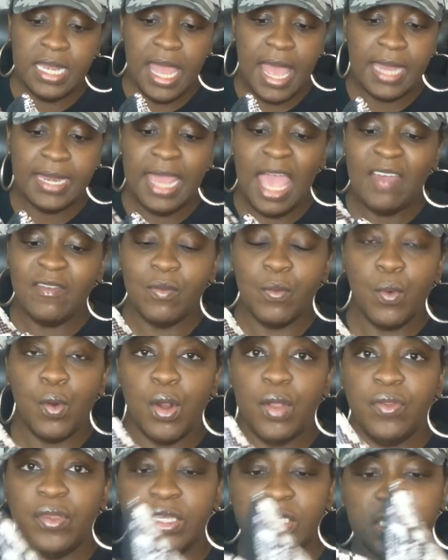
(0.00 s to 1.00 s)
I haven't
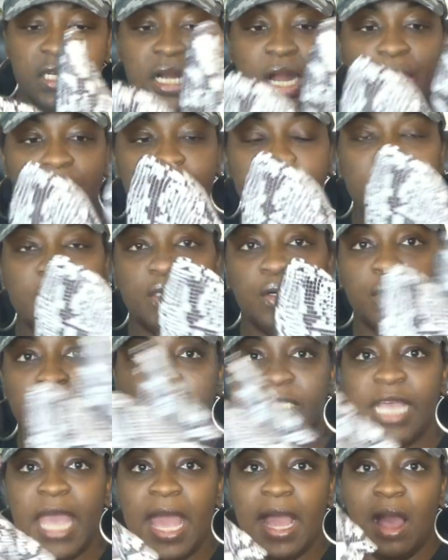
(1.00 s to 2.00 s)
worn these yet. I actually tore
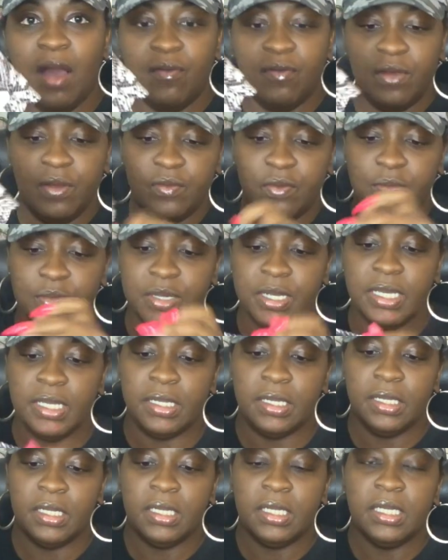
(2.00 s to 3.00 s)
the tag off of them,
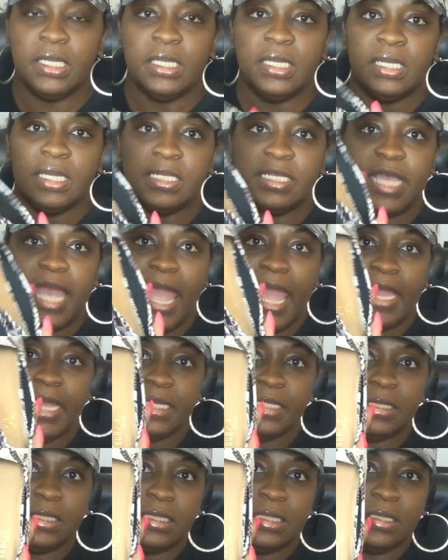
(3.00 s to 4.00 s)
but the tag
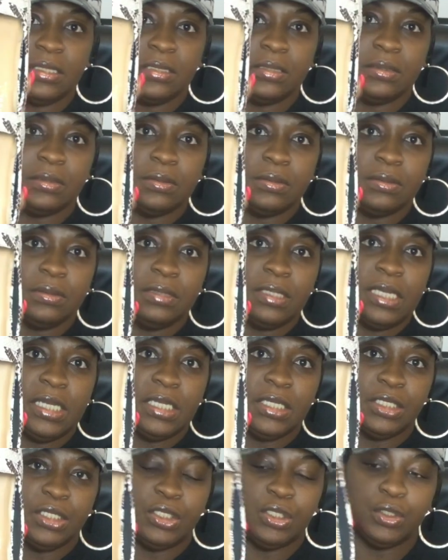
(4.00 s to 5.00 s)
is still
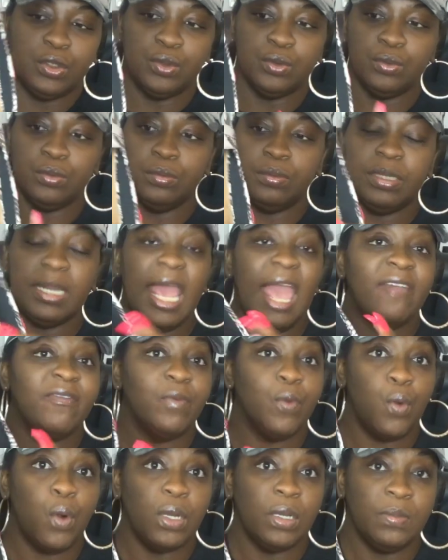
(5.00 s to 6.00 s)
in the shoe, but I
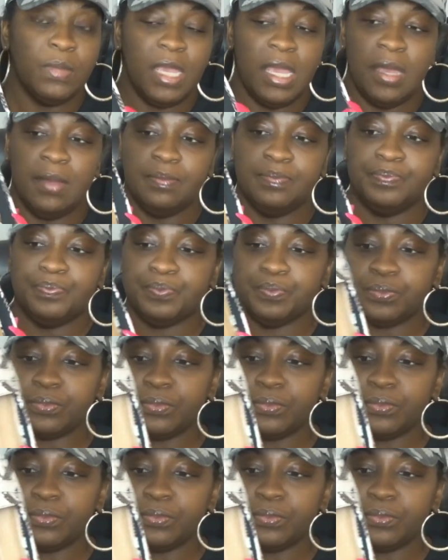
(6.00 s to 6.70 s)
haven't worn them yet.